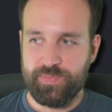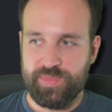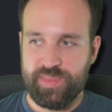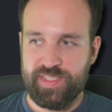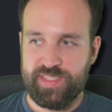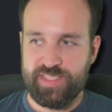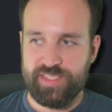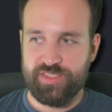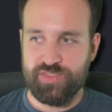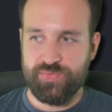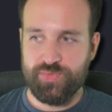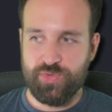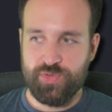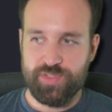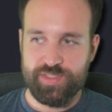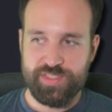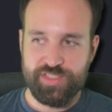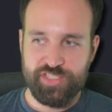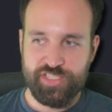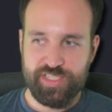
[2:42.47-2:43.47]
this is, of
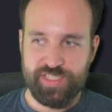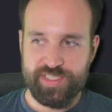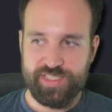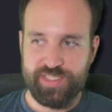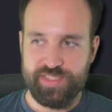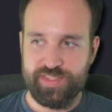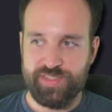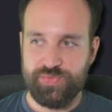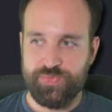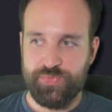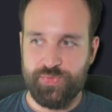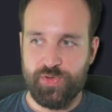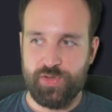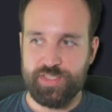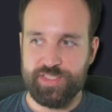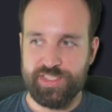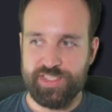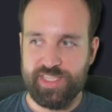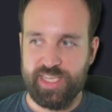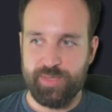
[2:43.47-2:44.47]
course, just the first
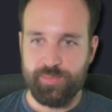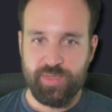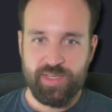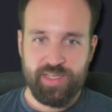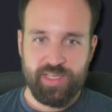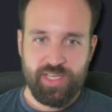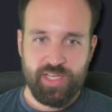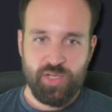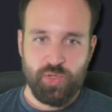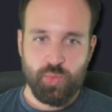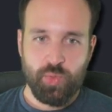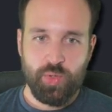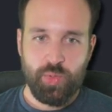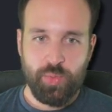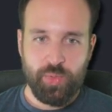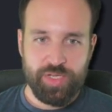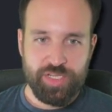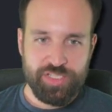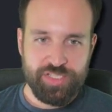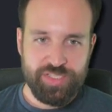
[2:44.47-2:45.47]
step. What we
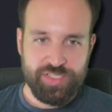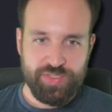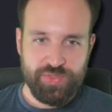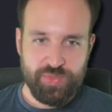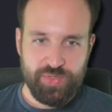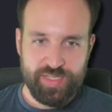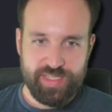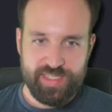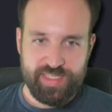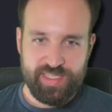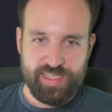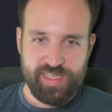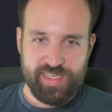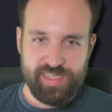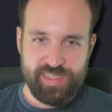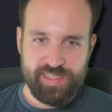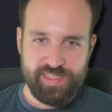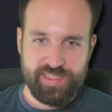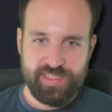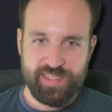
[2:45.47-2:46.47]
want to do
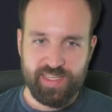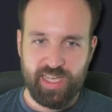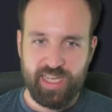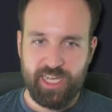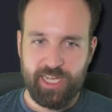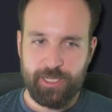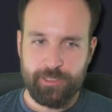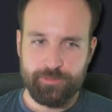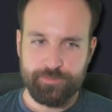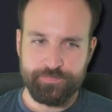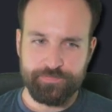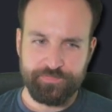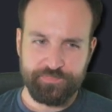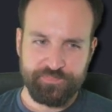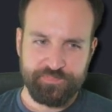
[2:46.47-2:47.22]
is... Um,